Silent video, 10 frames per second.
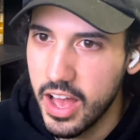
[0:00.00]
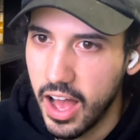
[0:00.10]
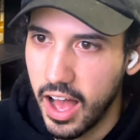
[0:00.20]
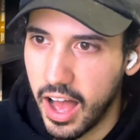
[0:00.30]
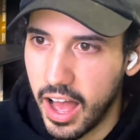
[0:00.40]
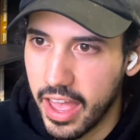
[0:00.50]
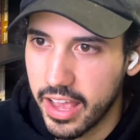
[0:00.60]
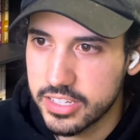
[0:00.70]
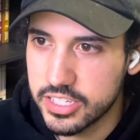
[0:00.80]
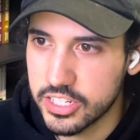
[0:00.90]

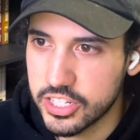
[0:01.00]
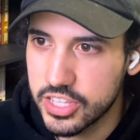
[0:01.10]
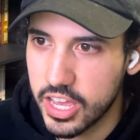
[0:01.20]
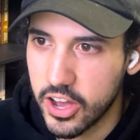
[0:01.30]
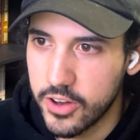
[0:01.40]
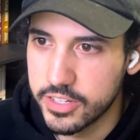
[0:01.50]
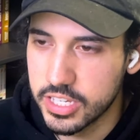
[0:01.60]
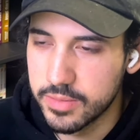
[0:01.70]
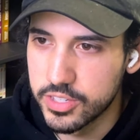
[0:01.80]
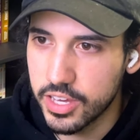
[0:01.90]
Because it just, like, almost
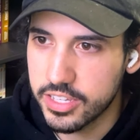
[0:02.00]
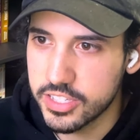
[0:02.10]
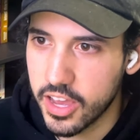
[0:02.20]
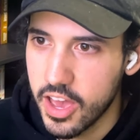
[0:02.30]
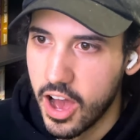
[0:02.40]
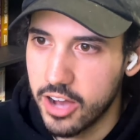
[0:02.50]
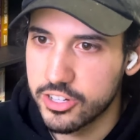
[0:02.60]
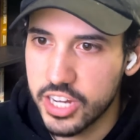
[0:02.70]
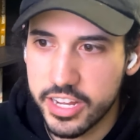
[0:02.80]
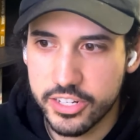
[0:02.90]
seems like it's like, oh
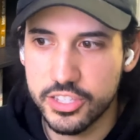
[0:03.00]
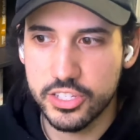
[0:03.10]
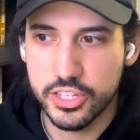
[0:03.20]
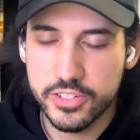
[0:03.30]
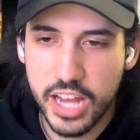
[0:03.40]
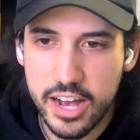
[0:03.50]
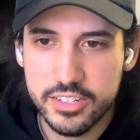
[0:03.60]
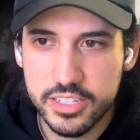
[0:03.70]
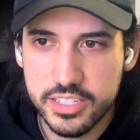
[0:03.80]
shit, here's this huge house.